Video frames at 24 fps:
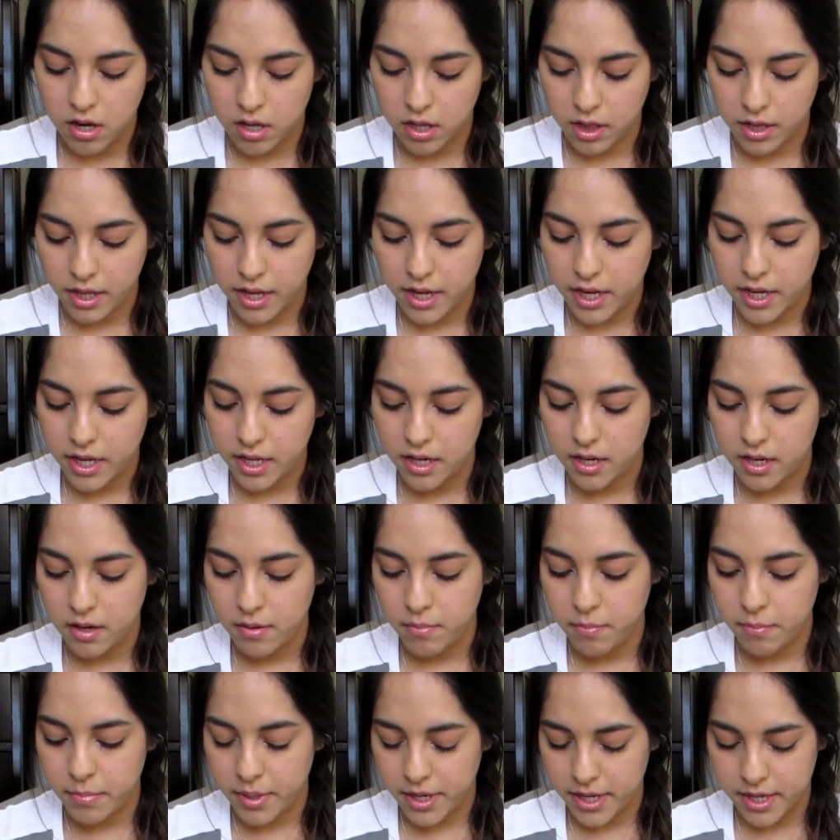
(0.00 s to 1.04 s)
online,
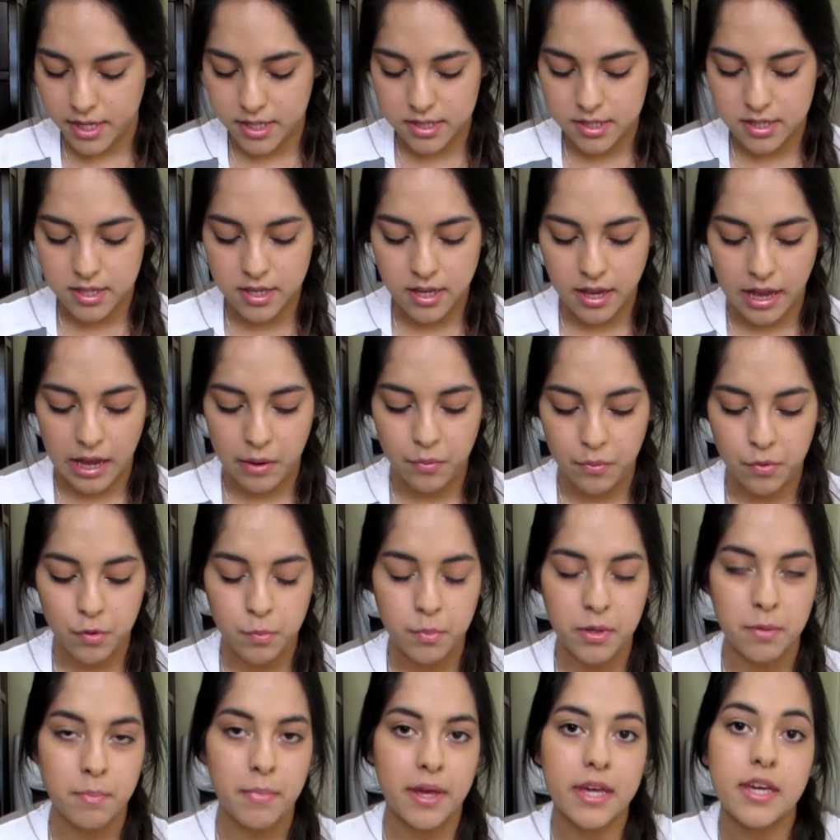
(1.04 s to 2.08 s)
but I will
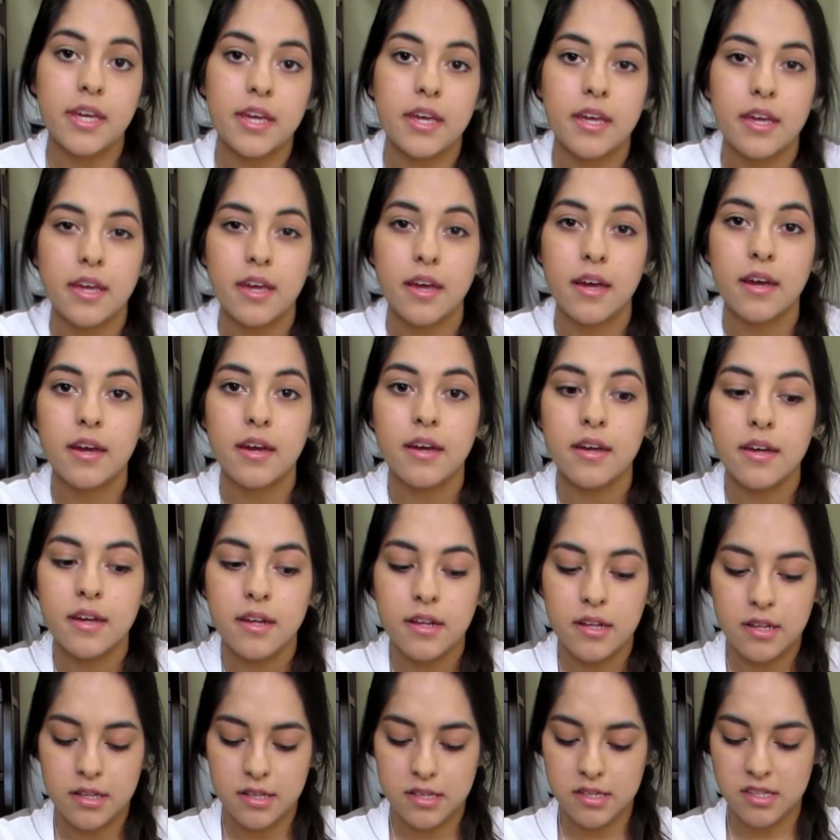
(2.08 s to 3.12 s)
be making
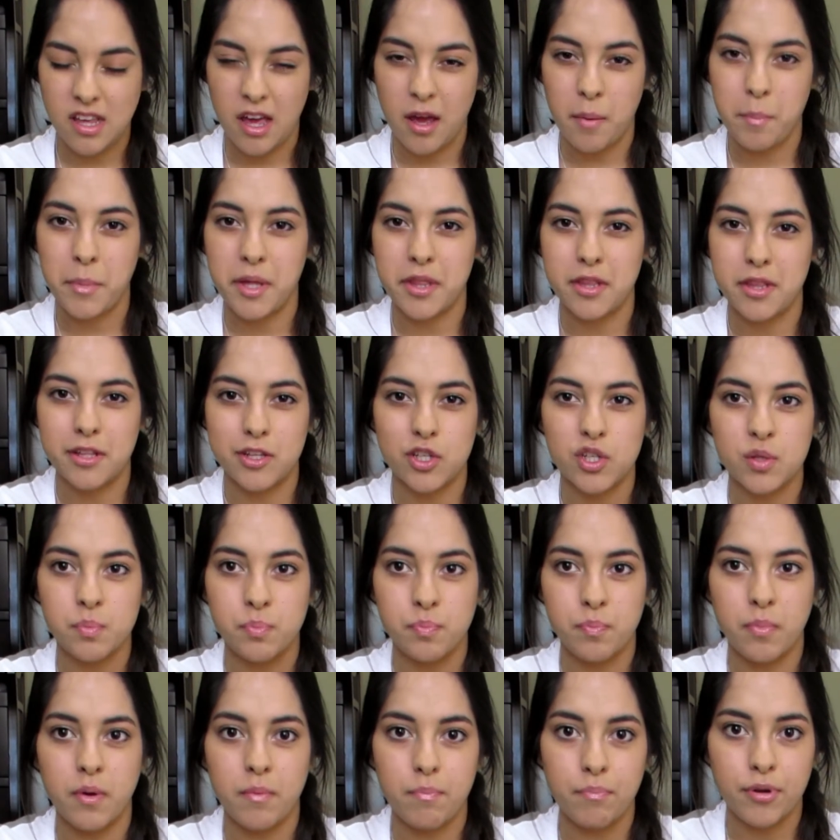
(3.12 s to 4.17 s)
some and then just
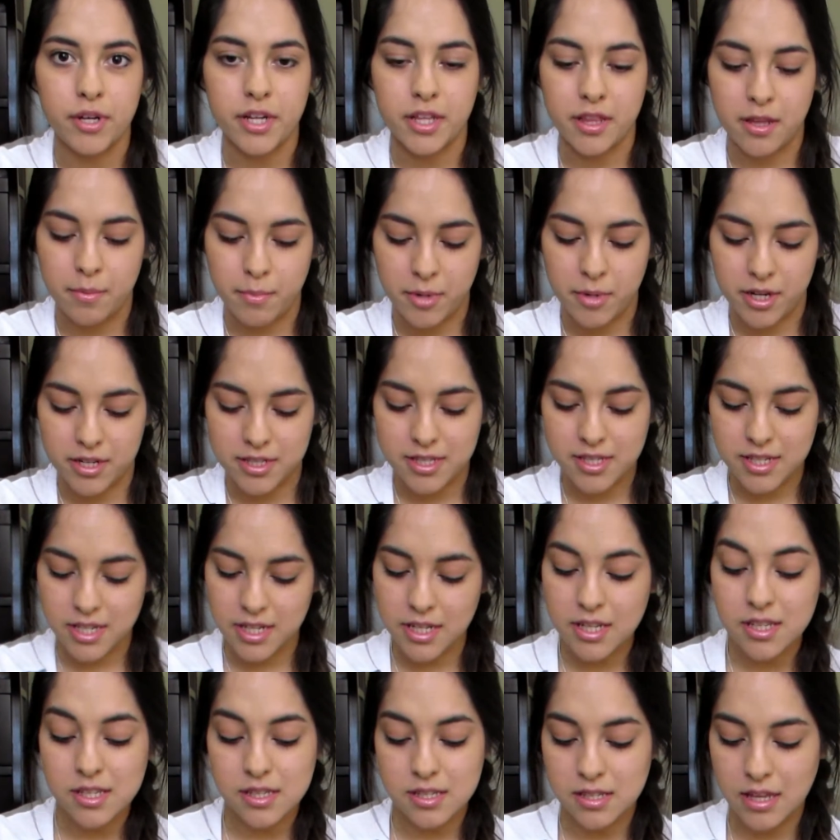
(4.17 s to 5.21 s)
putting them on
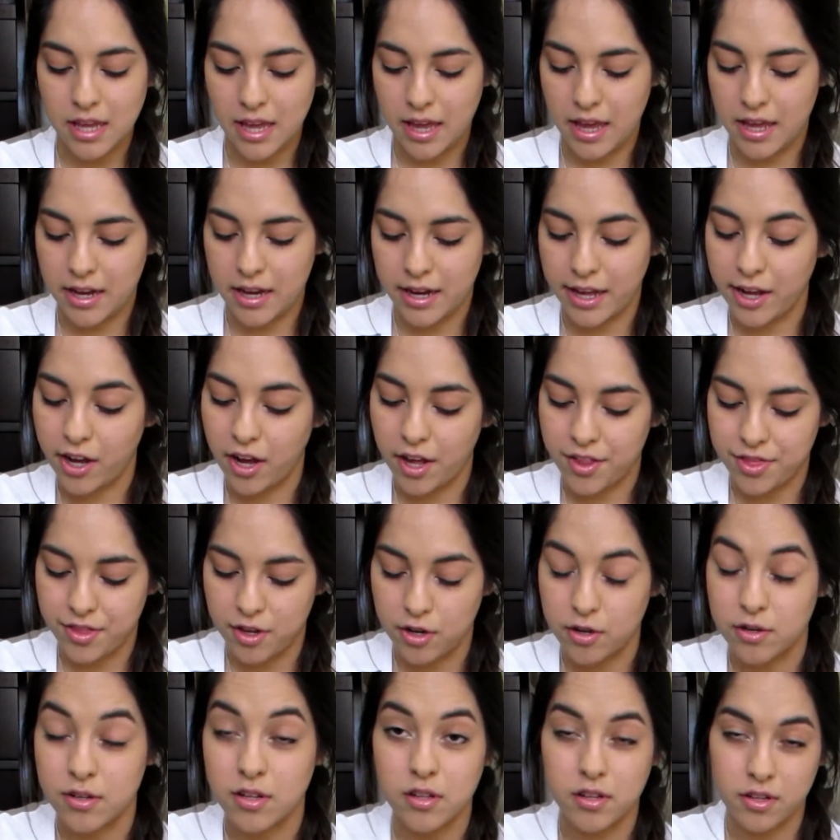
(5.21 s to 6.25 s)
sticks. And I got,
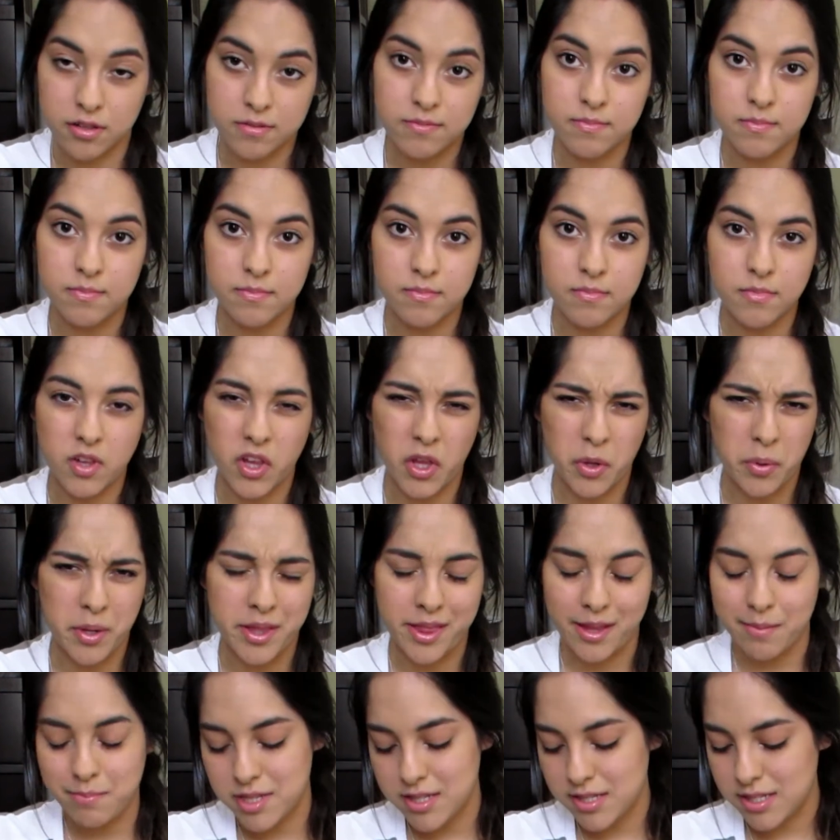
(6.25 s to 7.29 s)
or gluing
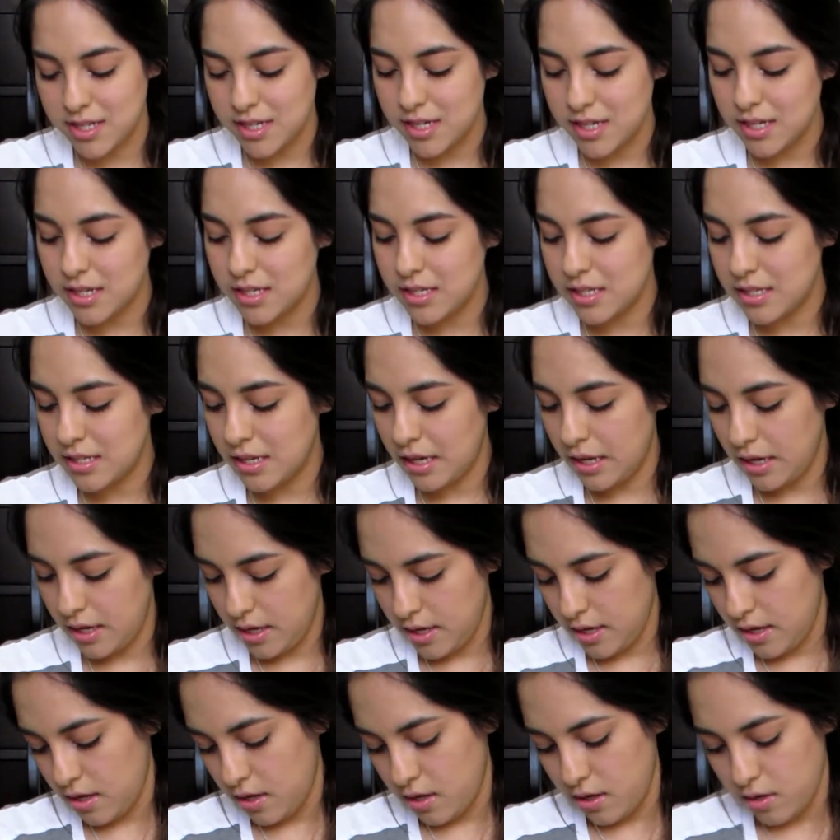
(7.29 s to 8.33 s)
them to sticks,
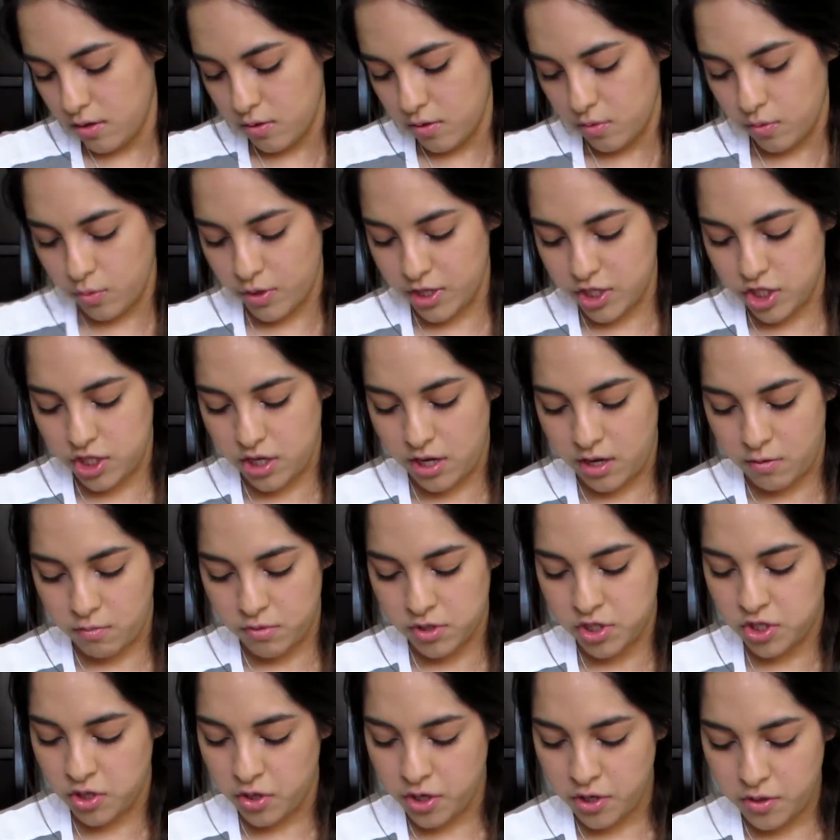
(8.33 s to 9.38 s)
which I will
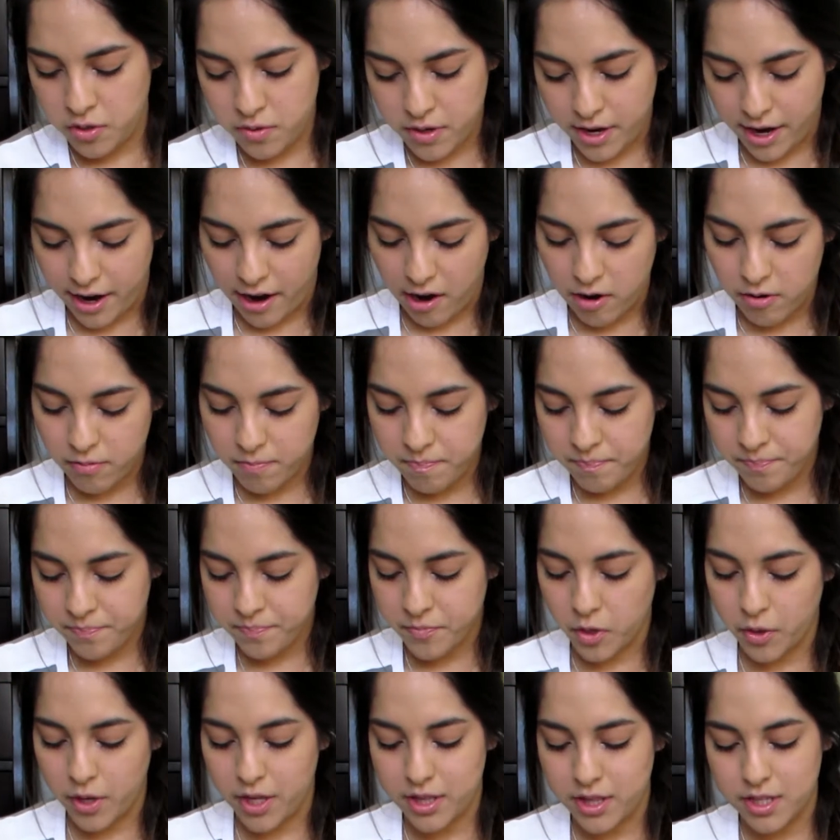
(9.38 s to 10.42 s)
show you now.
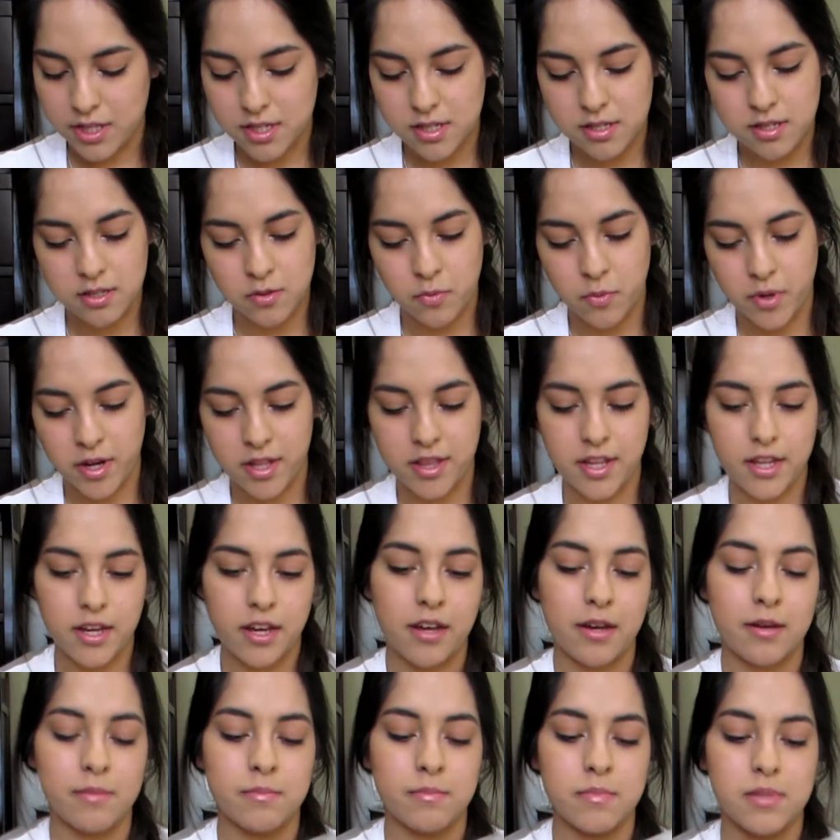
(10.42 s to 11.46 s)
Okay, this is the one that
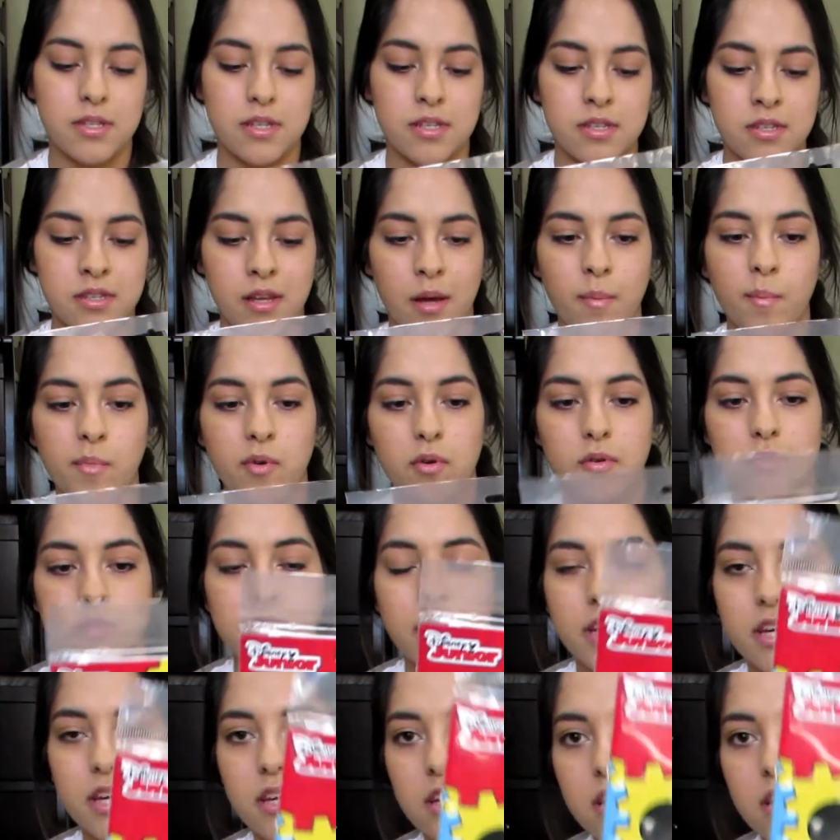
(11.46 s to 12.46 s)
comes assembled, like